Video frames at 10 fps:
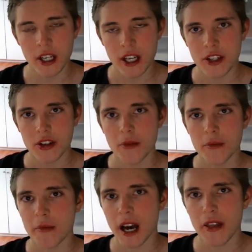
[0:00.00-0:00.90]
So
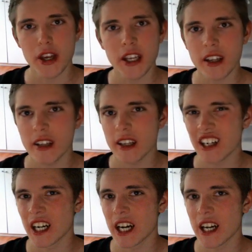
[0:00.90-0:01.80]
I think they
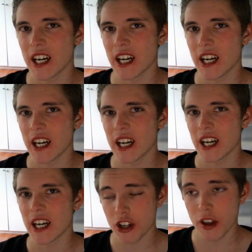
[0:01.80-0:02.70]
are as equal to
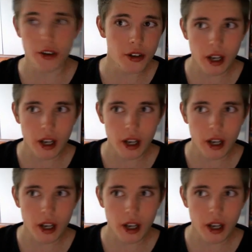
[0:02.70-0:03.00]
each other.